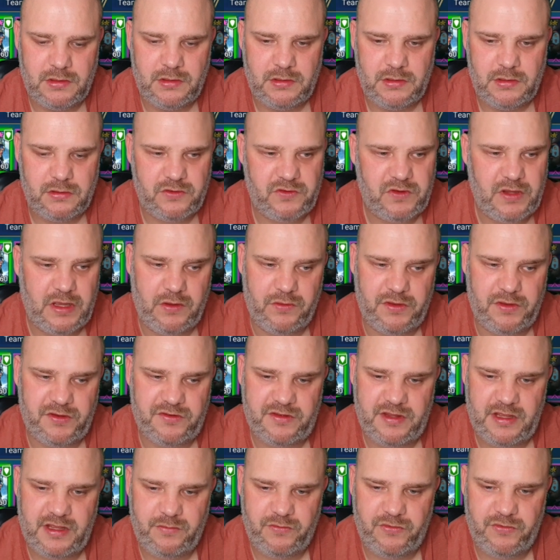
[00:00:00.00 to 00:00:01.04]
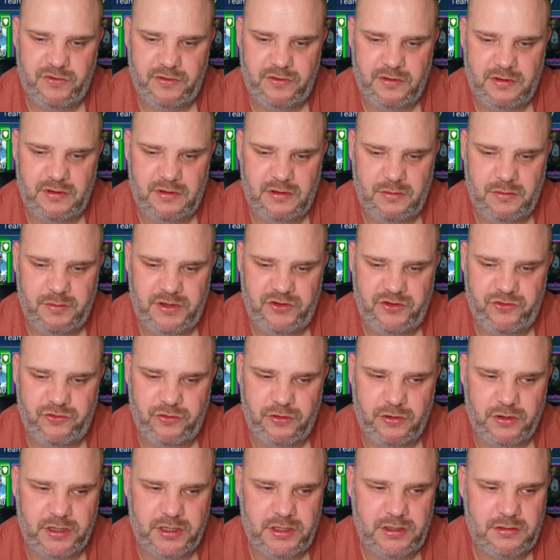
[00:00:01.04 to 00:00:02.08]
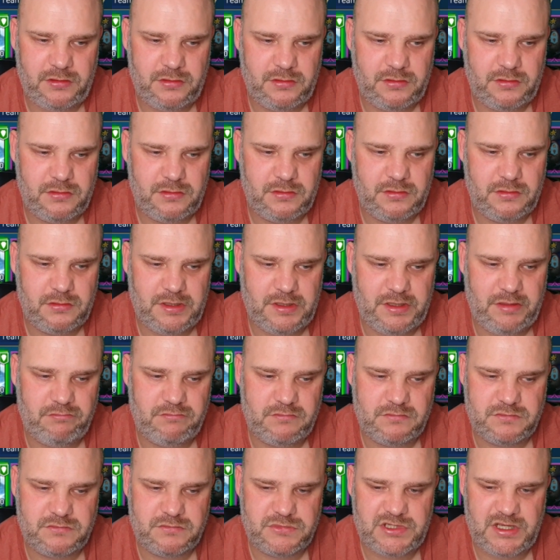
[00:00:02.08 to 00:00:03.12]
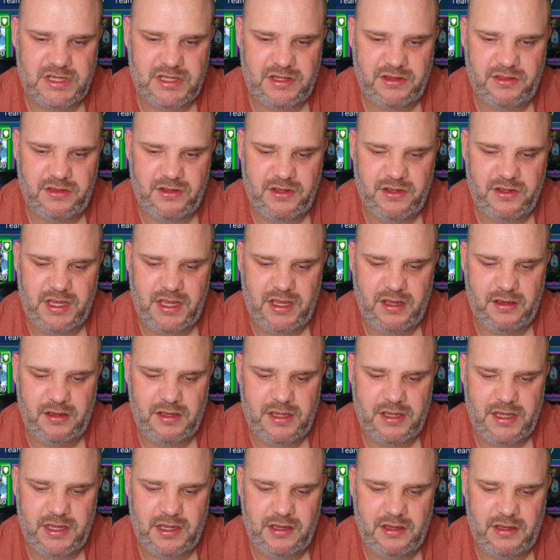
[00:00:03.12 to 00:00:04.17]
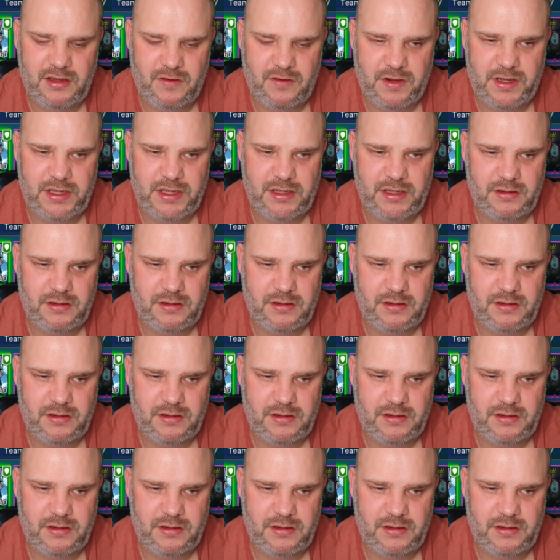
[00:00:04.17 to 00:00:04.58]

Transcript: So this team's a bit stronger, like say 30k higher